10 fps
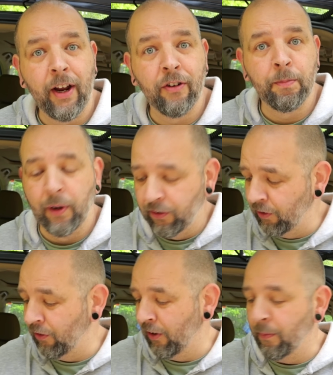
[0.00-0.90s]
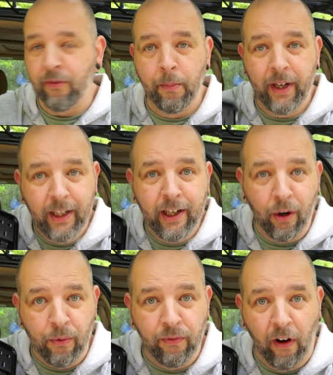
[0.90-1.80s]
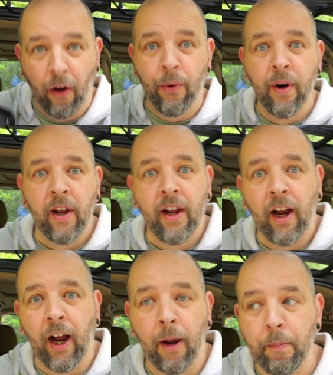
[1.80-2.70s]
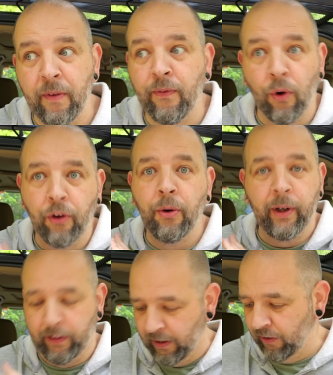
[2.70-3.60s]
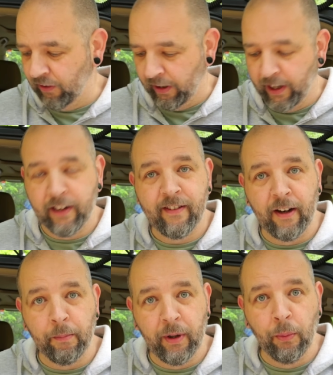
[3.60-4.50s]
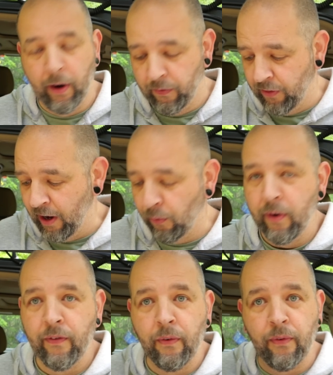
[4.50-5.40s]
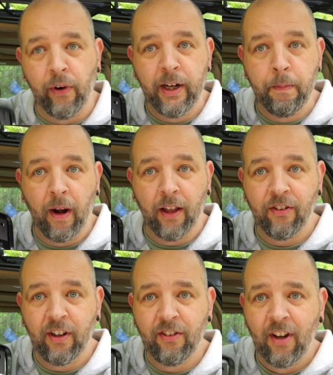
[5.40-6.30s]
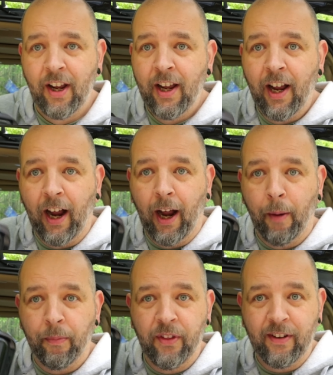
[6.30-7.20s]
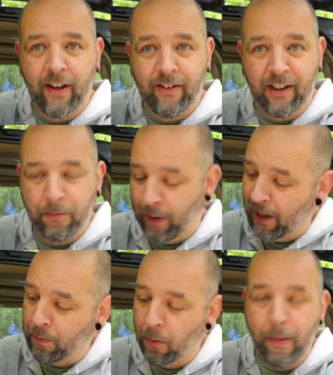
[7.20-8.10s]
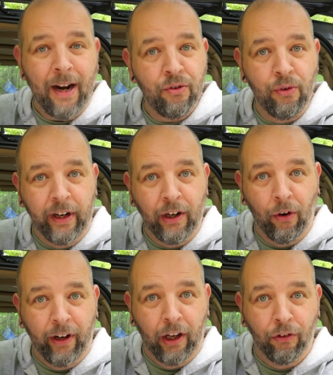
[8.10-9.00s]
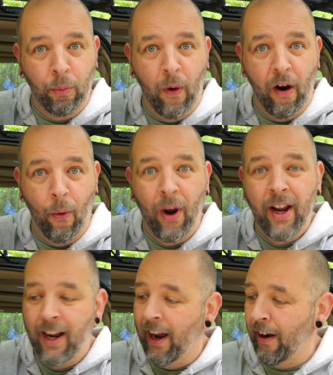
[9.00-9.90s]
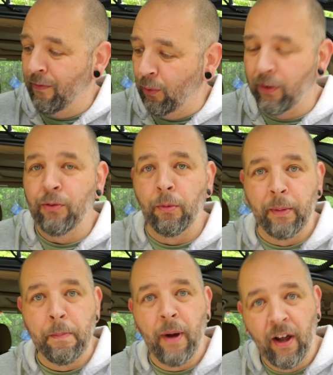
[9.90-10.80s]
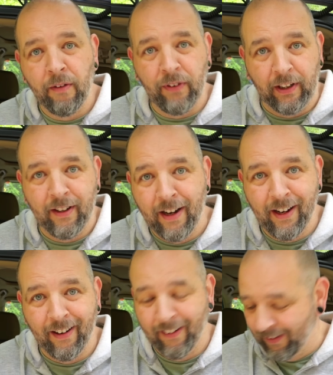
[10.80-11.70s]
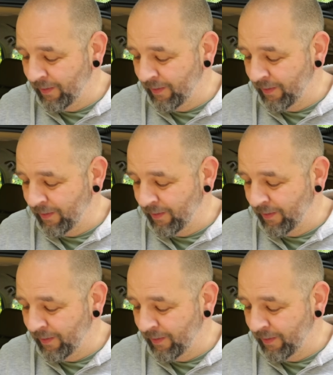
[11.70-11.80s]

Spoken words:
had a sponsorship from EcoFlow before doing this, and they'd sent me one of their River Free Pluses. This has the expandable battery on it as well, and I thought this would be perfect in here.